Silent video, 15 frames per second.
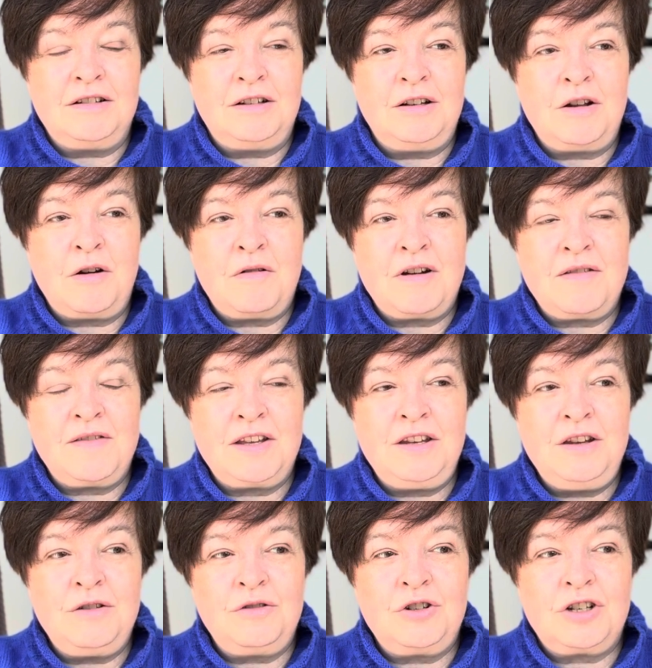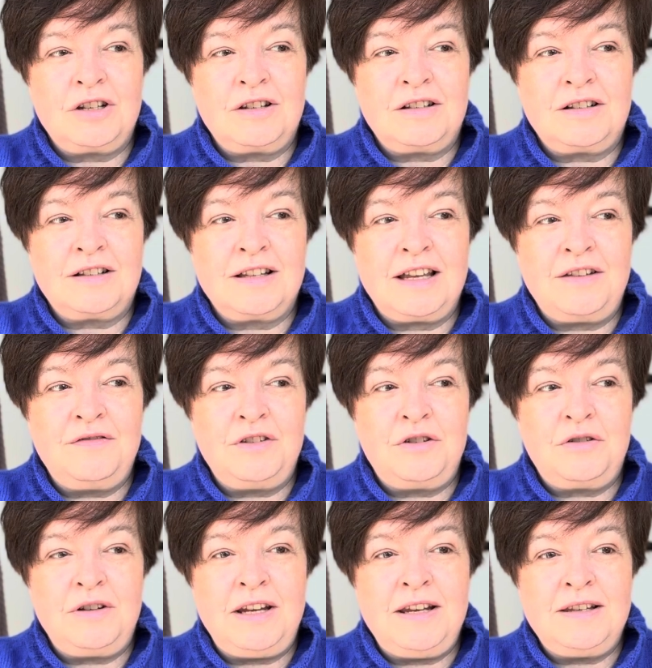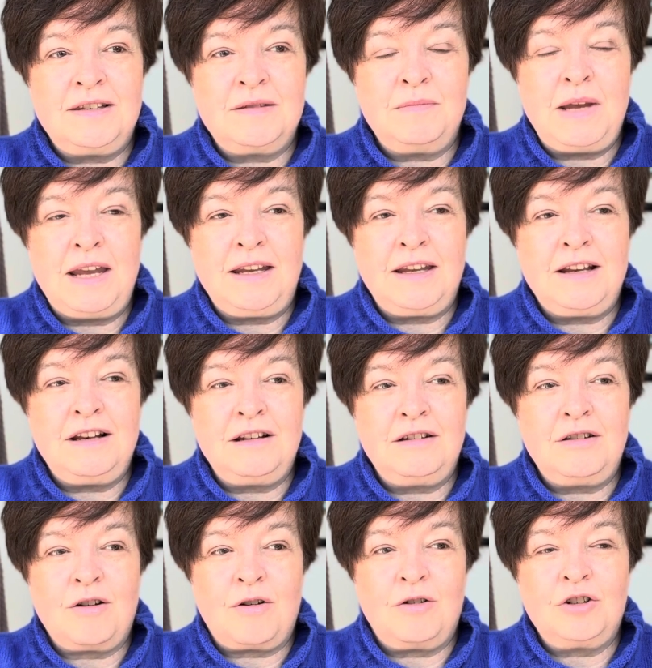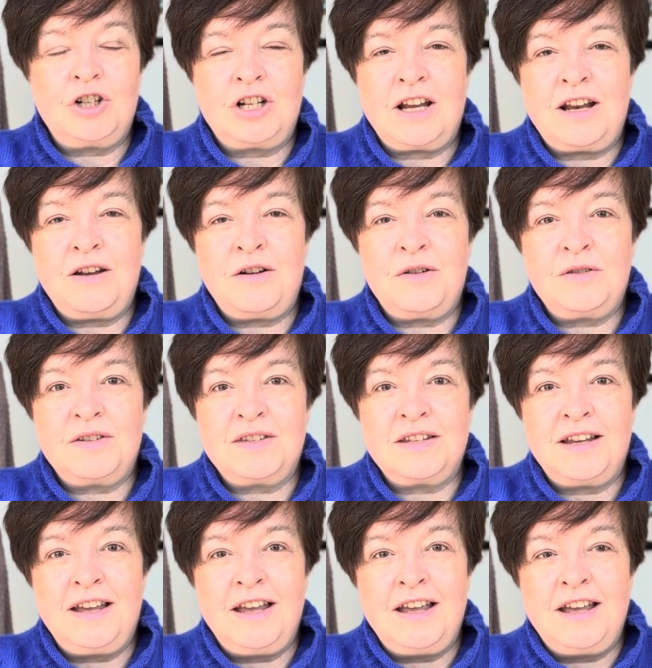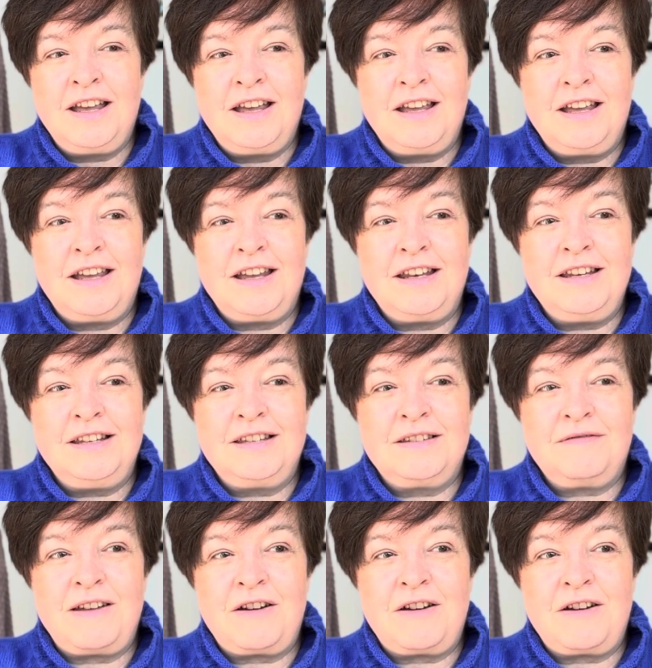lower than usual and the trees making long shadows. and it's